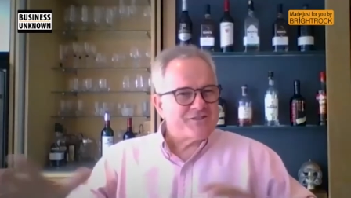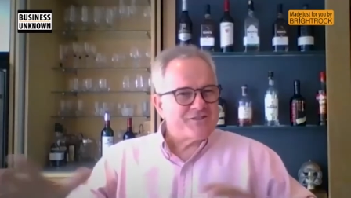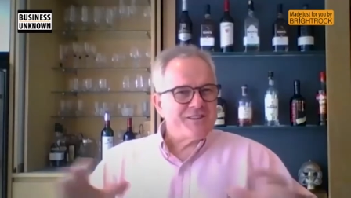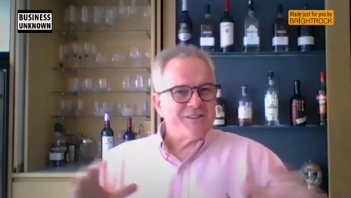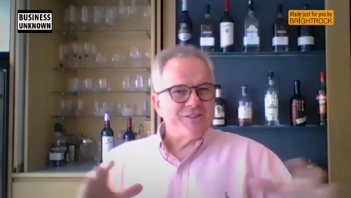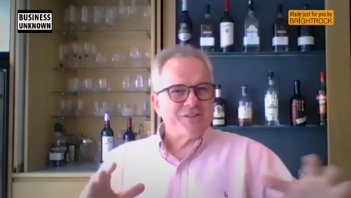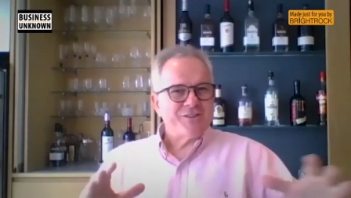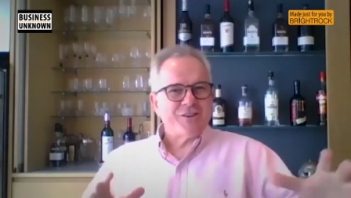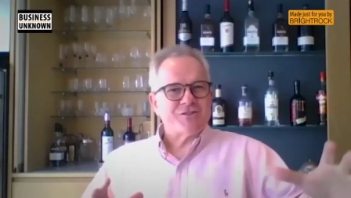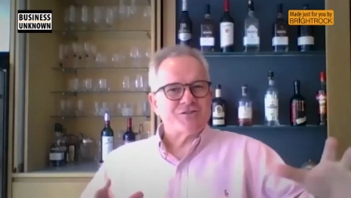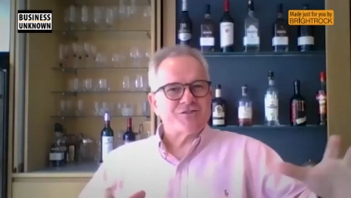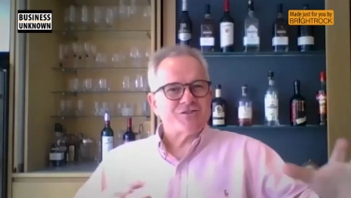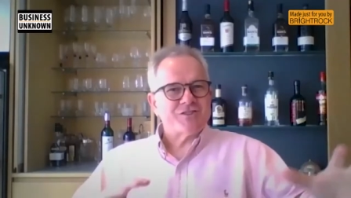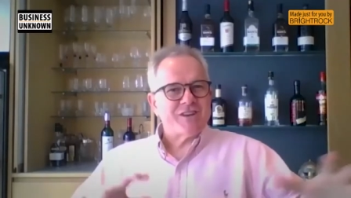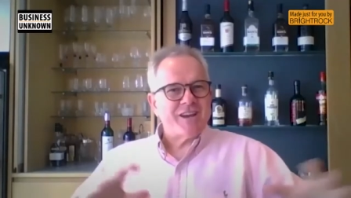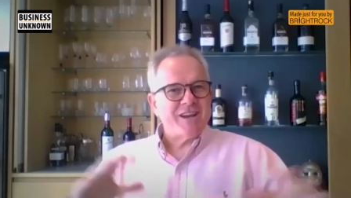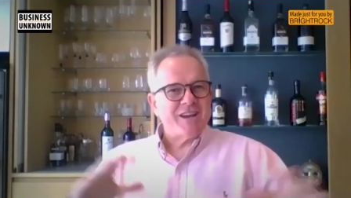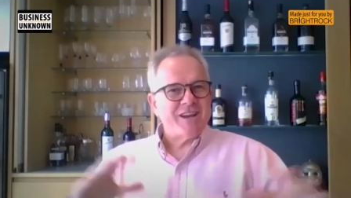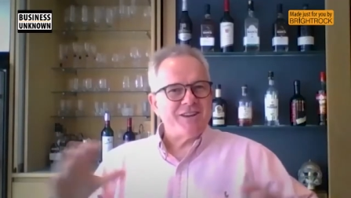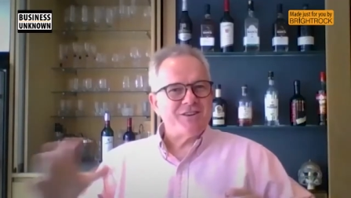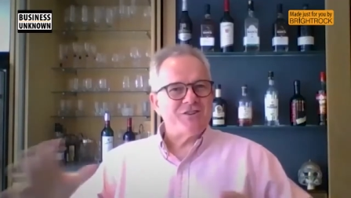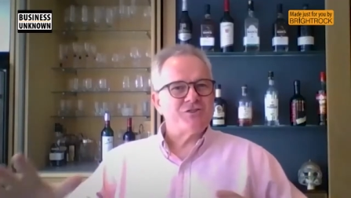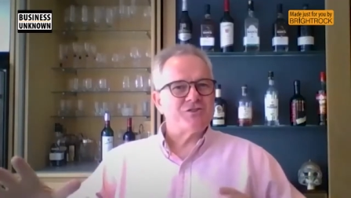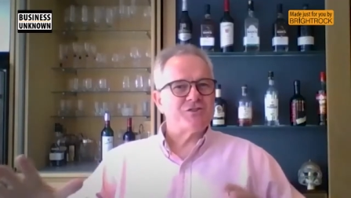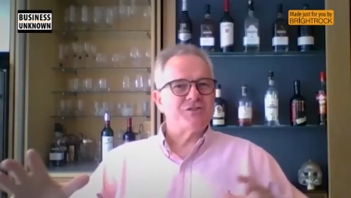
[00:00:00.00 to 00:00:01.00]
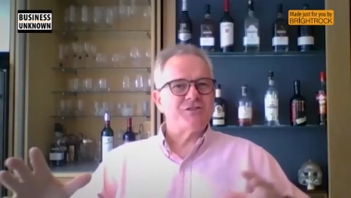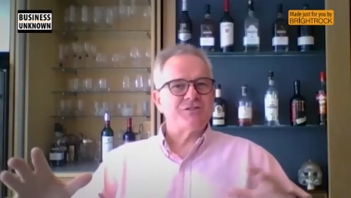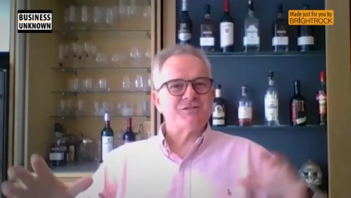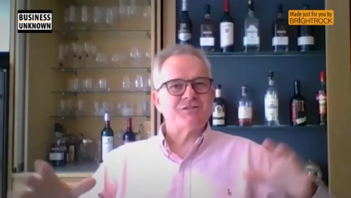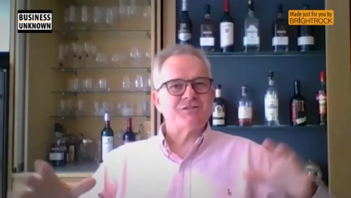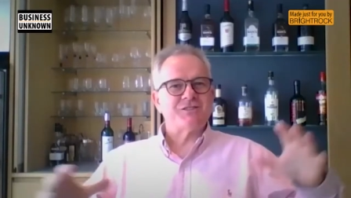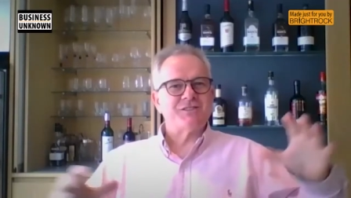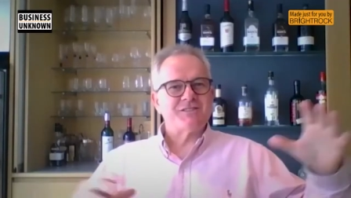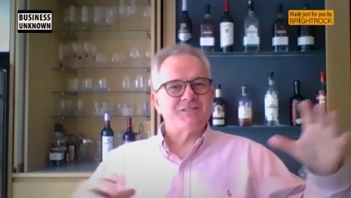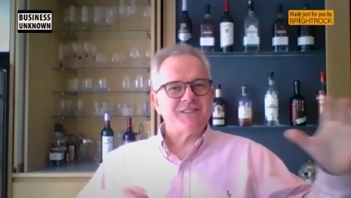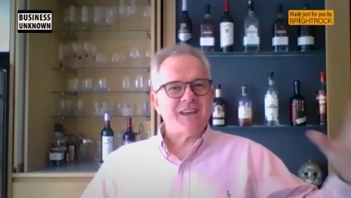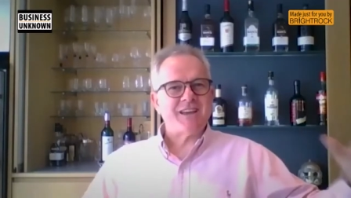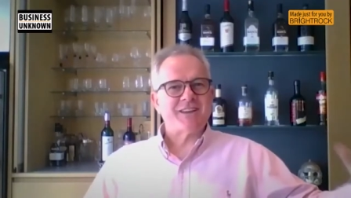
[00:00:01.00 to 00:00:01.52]
those changes the
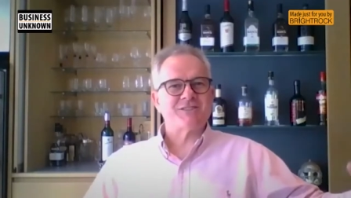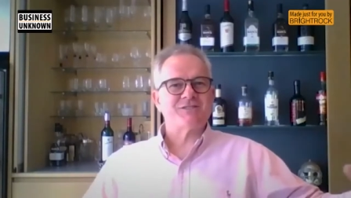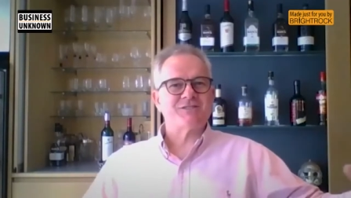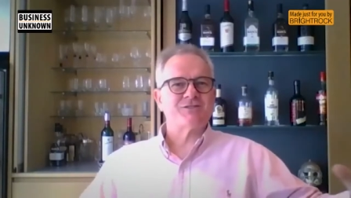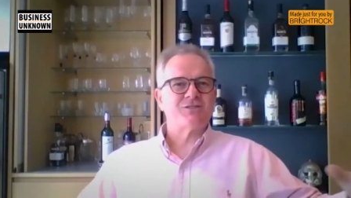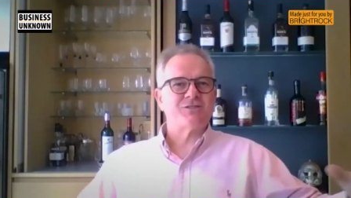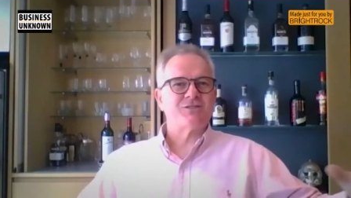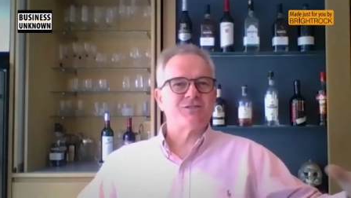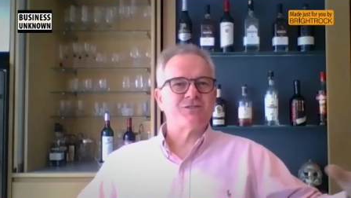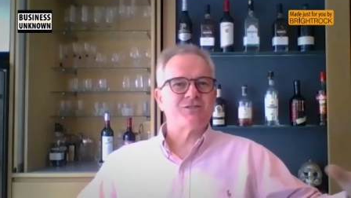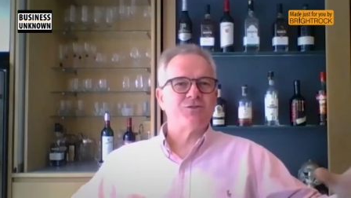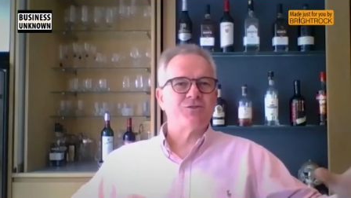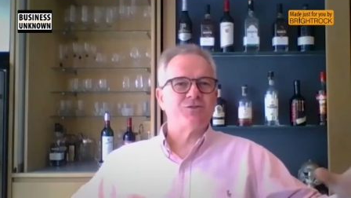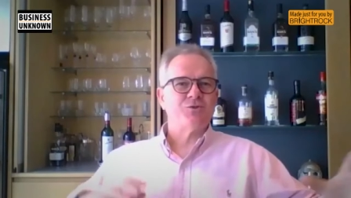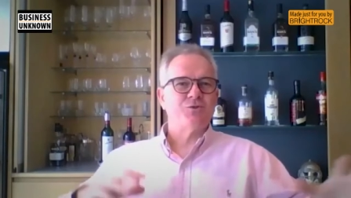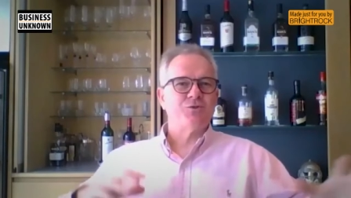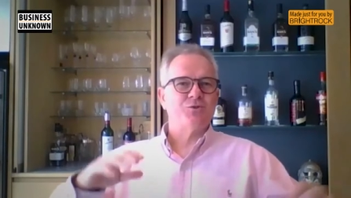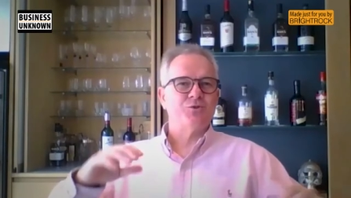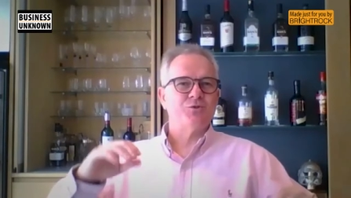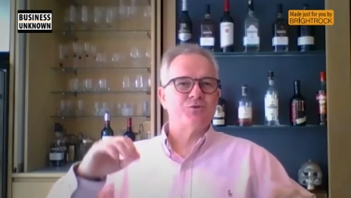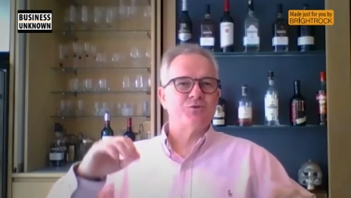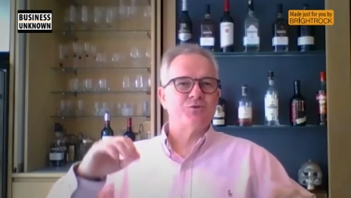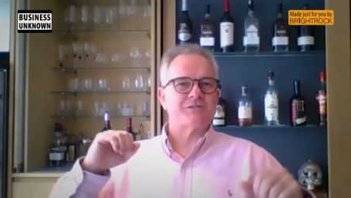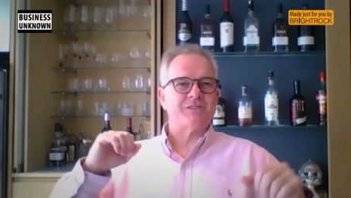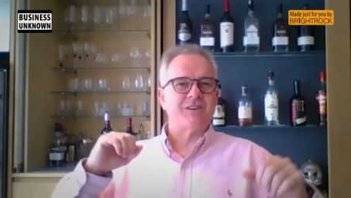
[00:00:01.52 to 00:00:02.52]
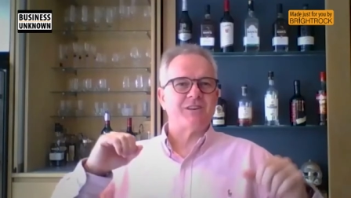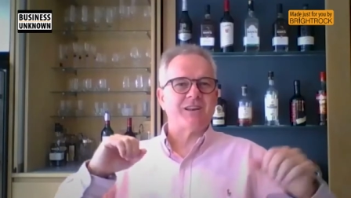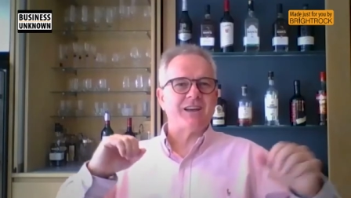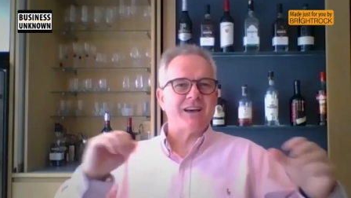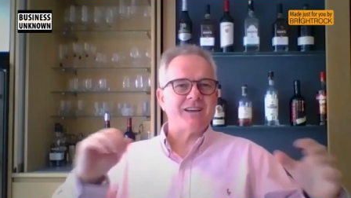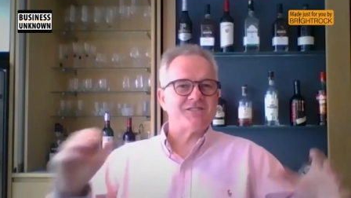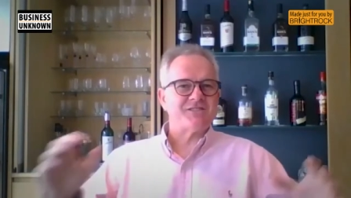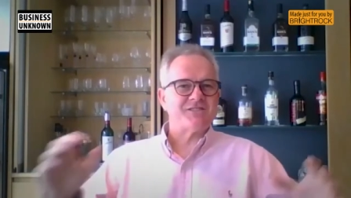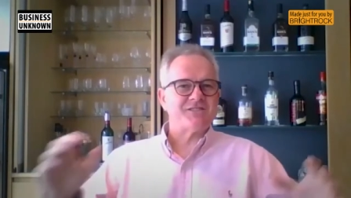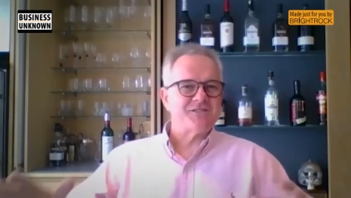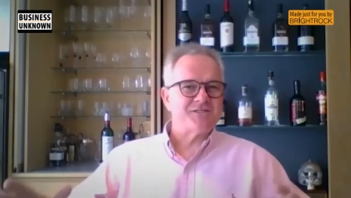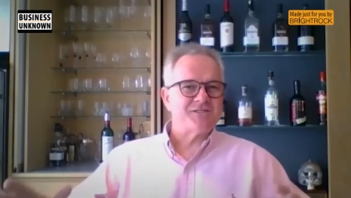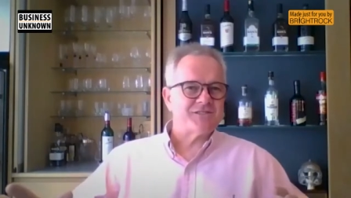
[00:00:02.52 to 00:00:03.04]
tax laws the
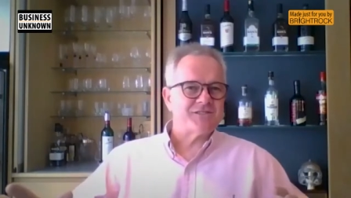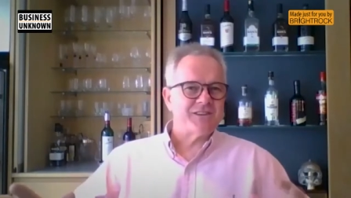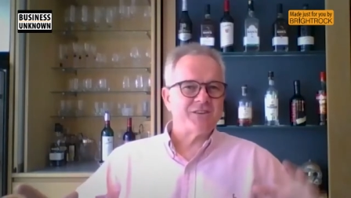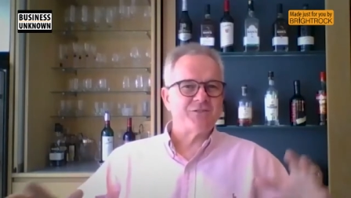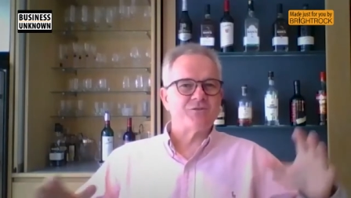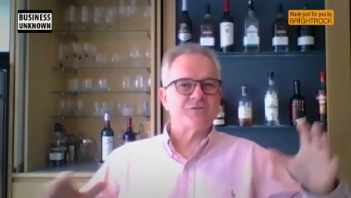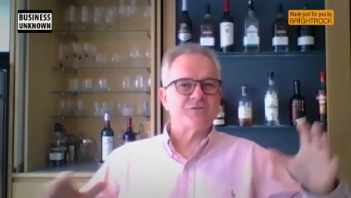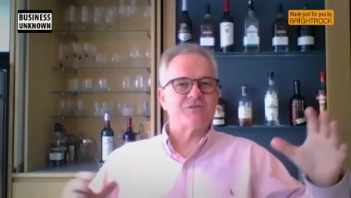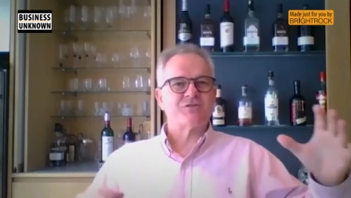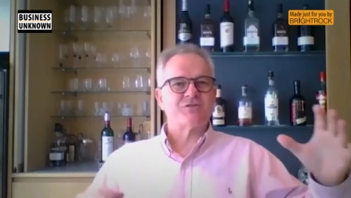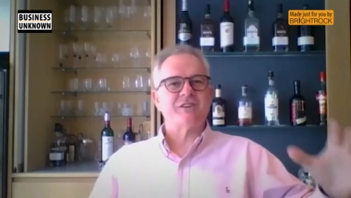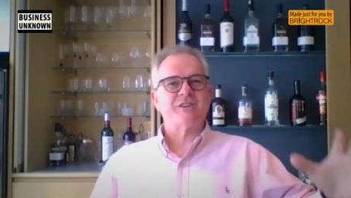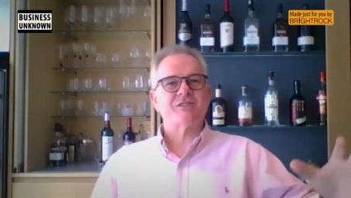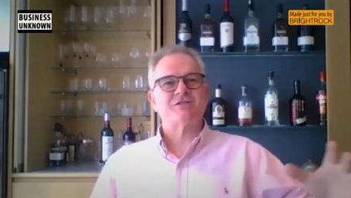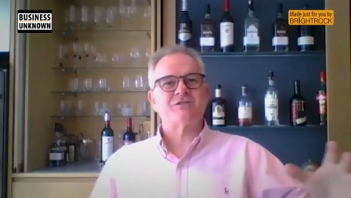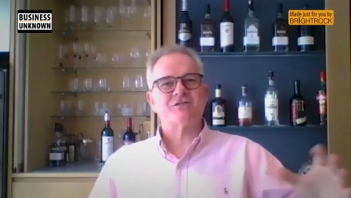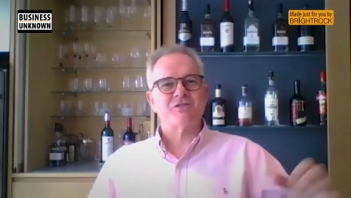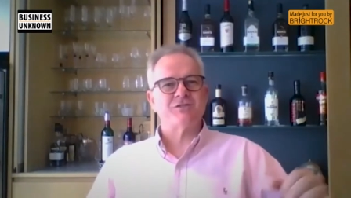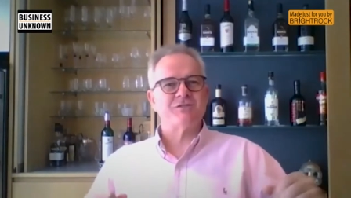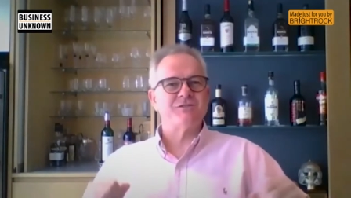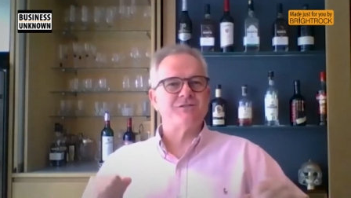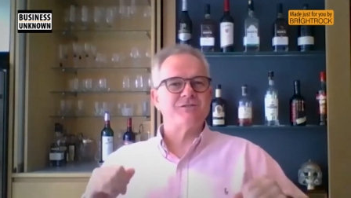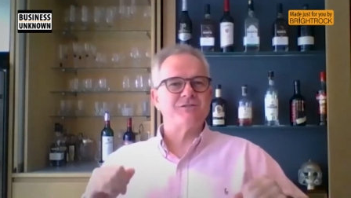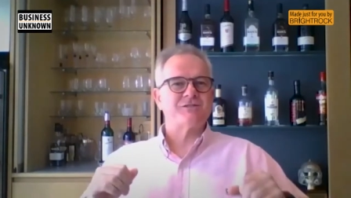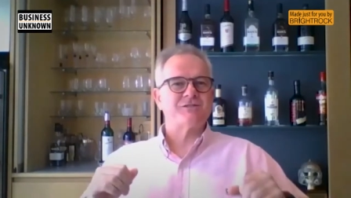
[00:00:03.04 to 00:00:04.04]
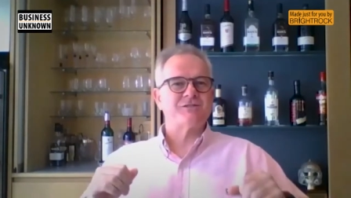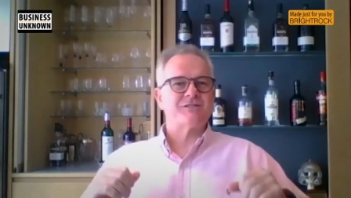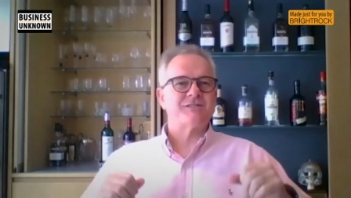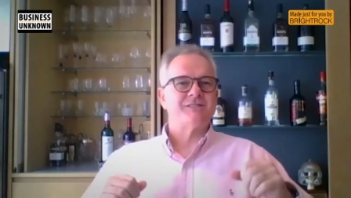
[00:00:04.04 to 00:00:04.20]
licensing restrictions